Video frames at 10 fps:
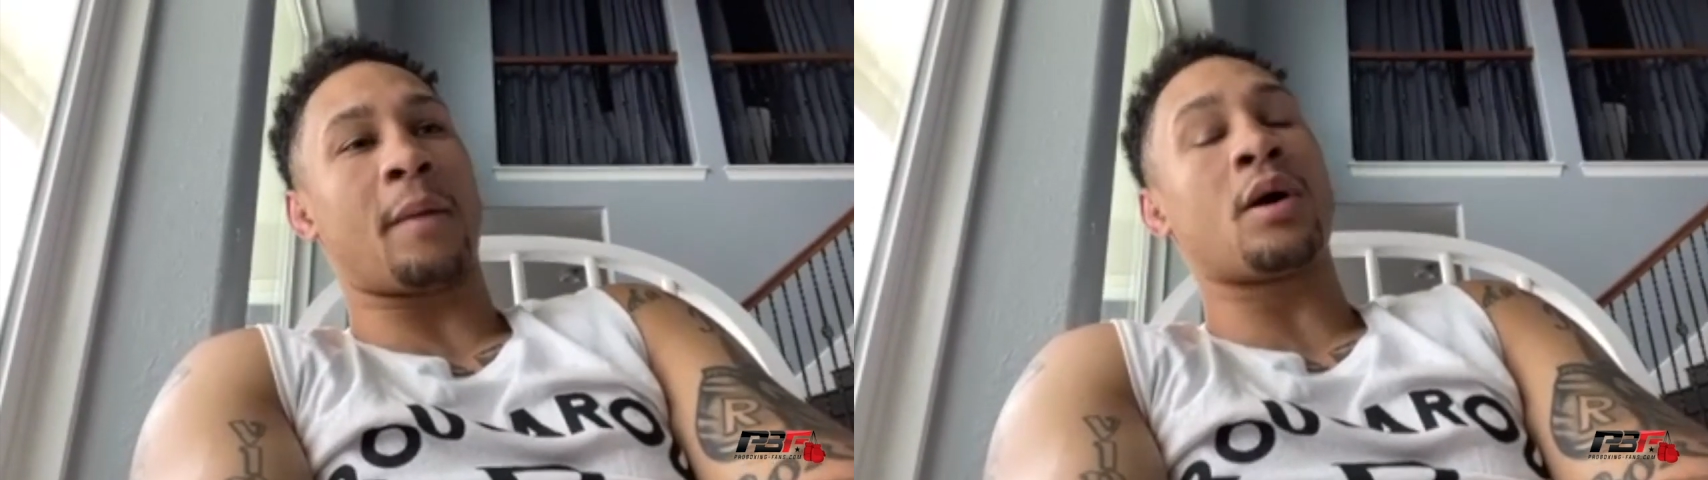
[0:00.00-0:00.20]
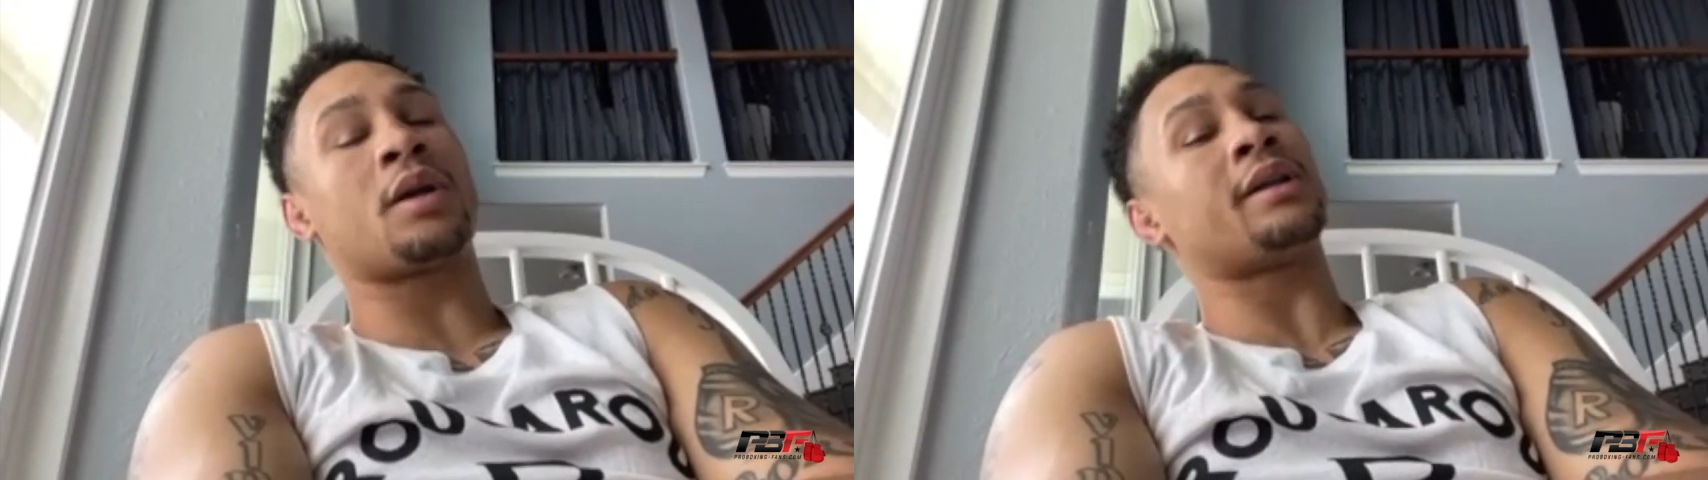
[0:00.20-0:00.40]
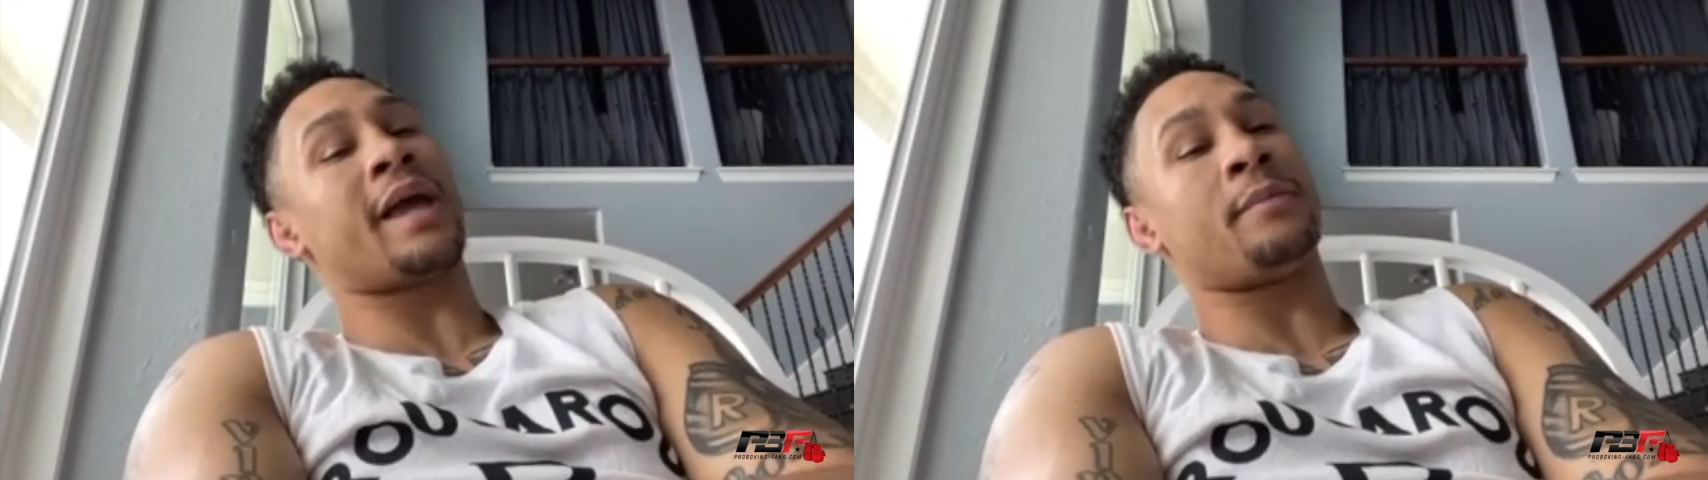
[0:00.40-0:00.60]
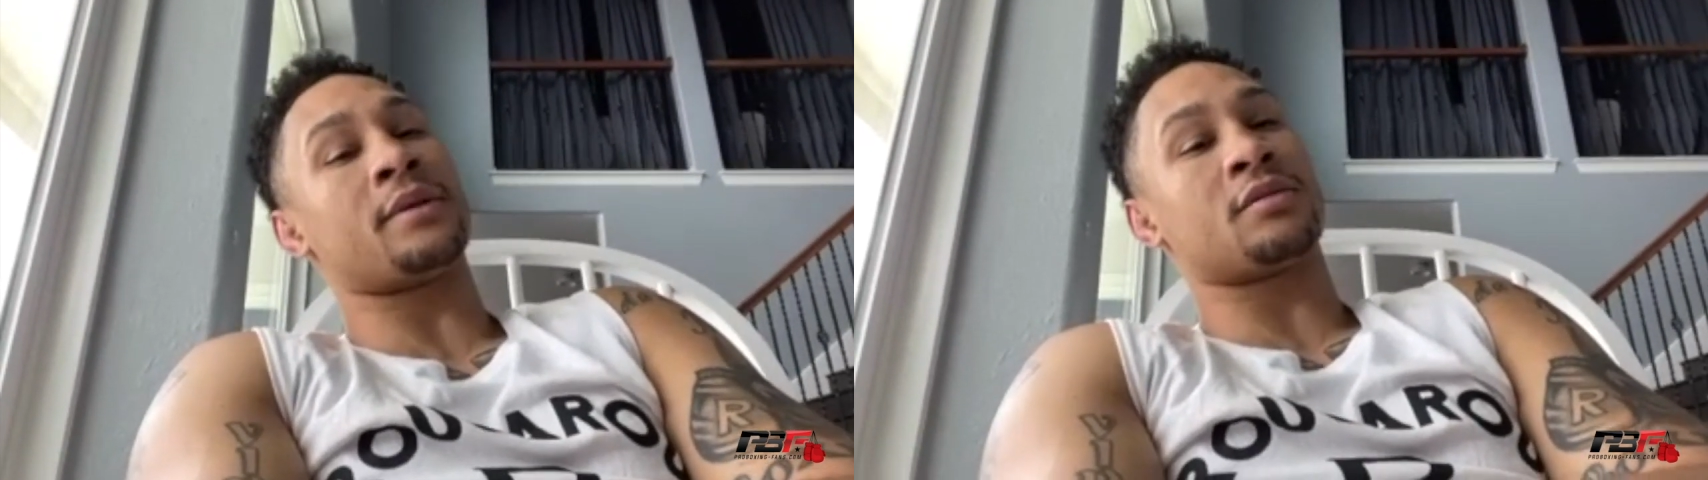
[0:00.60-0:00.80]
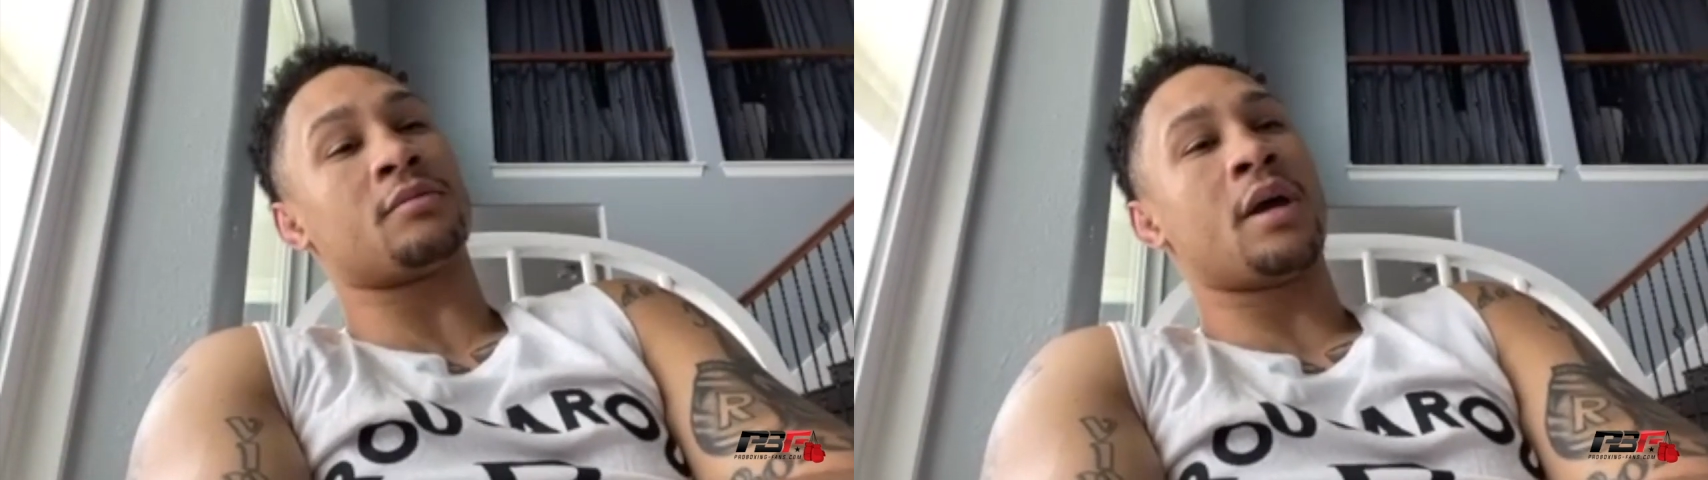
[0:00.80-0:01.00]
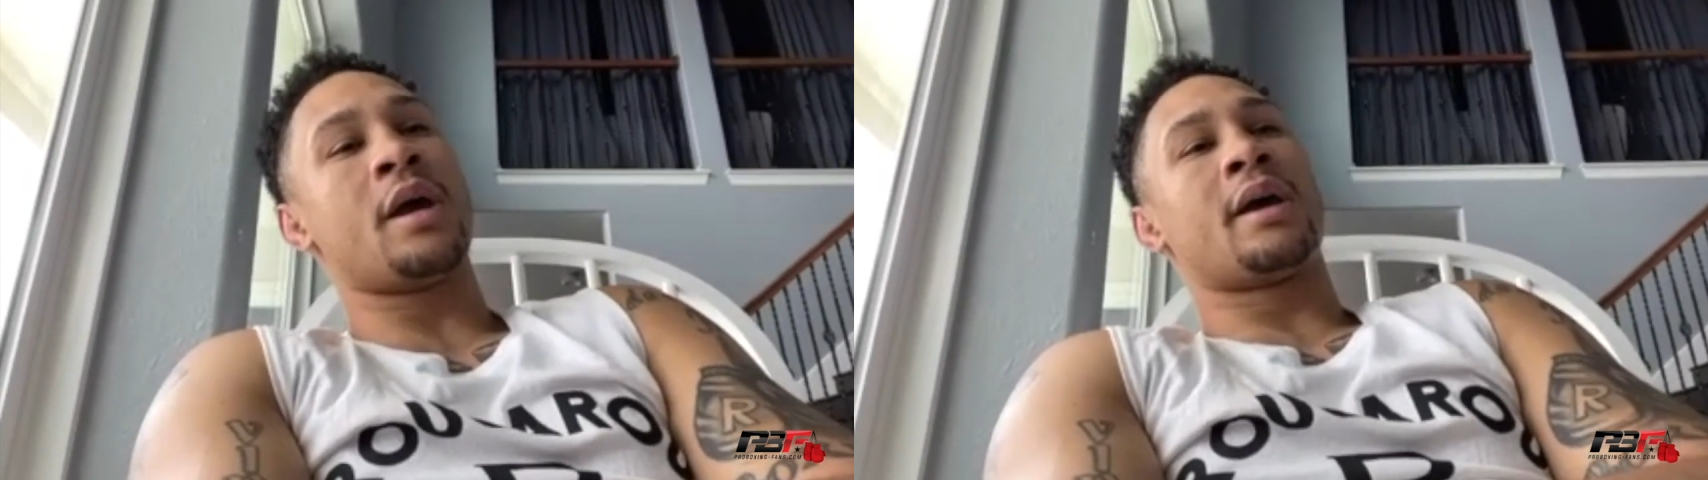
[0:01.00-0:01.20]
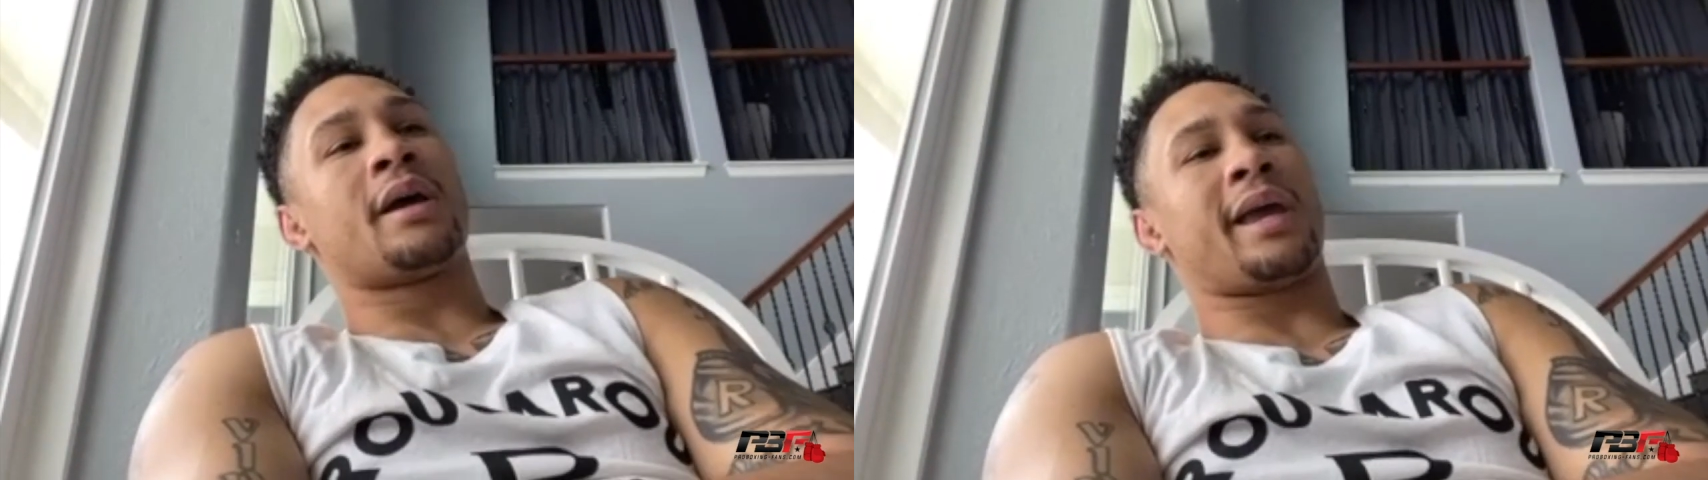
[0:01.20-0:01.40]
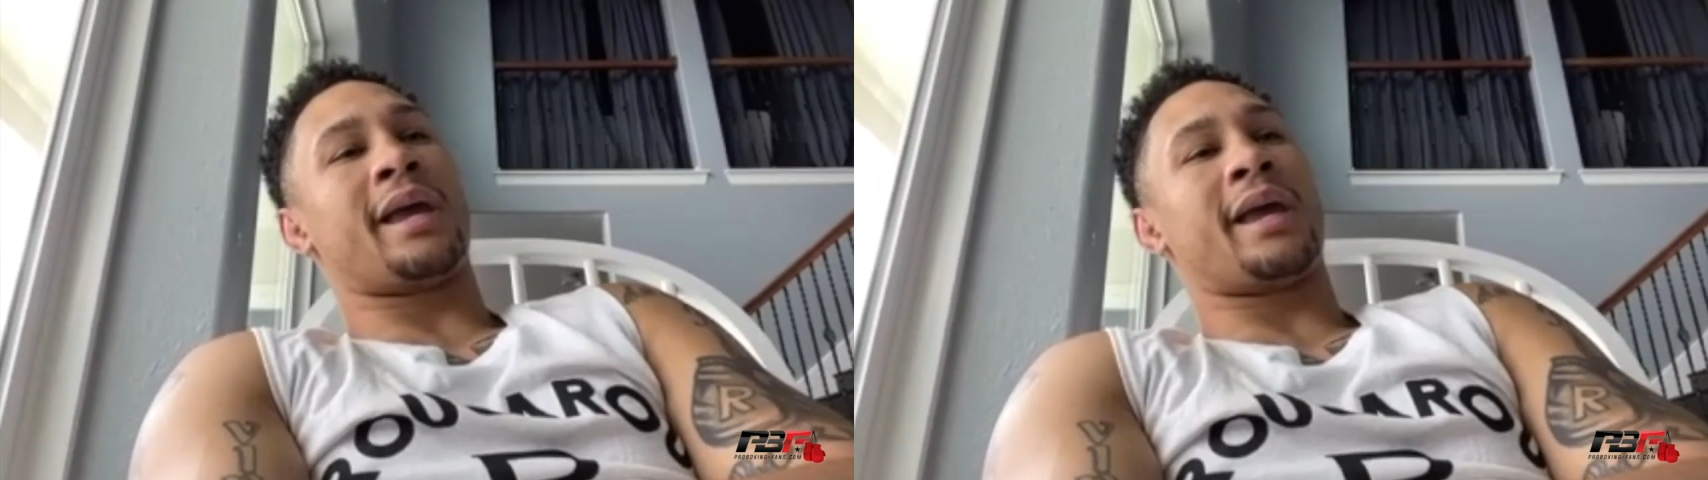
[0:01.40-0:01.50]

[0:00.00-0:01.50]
I'm going to damage him.